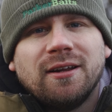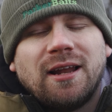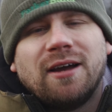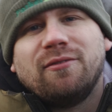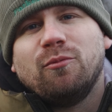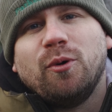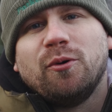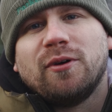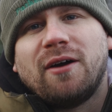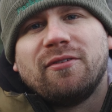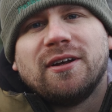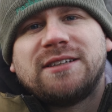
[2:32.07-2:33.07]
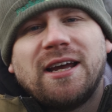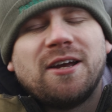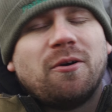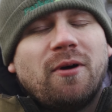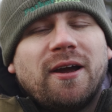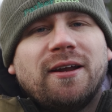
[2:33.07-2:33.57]
Like, we were having a
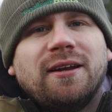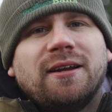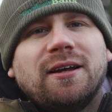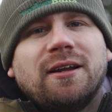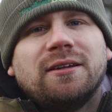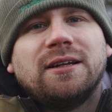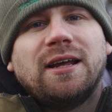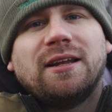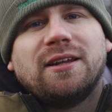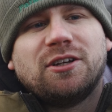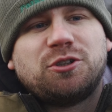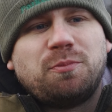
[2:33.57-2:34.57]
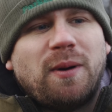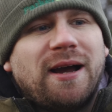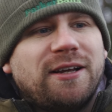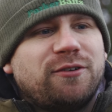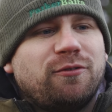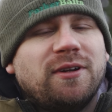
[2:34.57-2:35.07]
takeaway and the
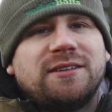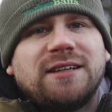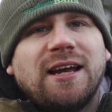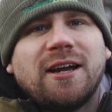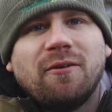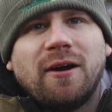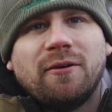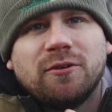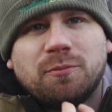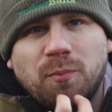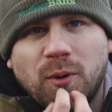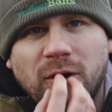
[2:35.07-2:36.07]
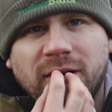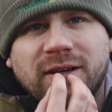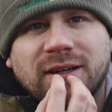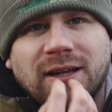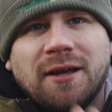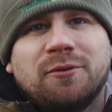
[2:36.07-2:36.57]
spice from the takeaway was burning
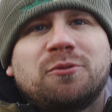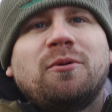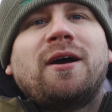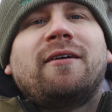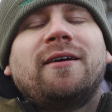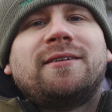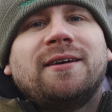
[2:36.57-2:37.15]
your lips where